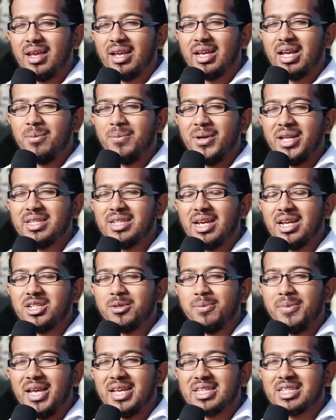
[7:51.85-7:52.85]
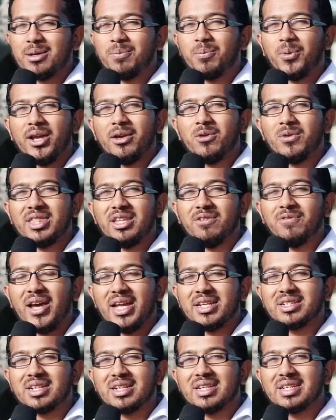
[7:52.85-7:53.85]
Come and touch me as I pray with
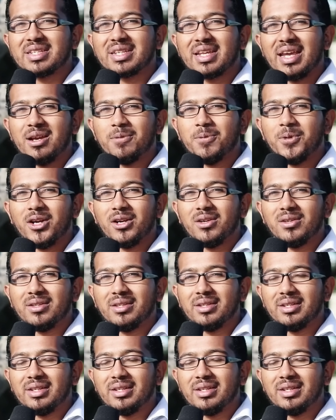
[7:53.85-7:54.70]
Evangelist Gabriel.